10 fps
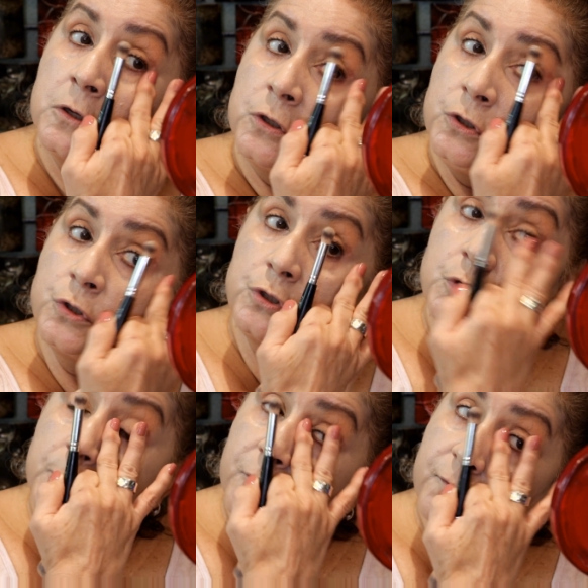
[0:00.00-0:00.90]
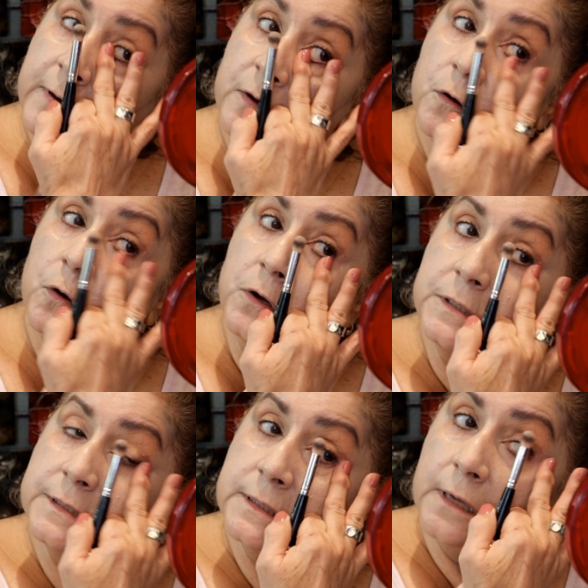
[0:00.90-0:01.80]
YouTuber friend of
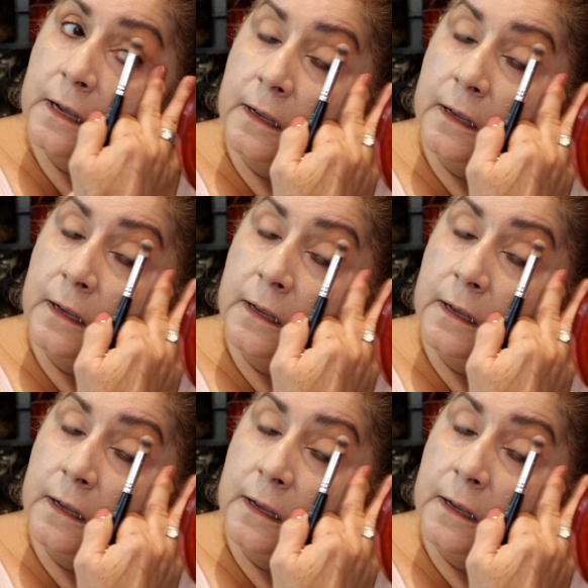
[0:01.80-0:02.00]
hers,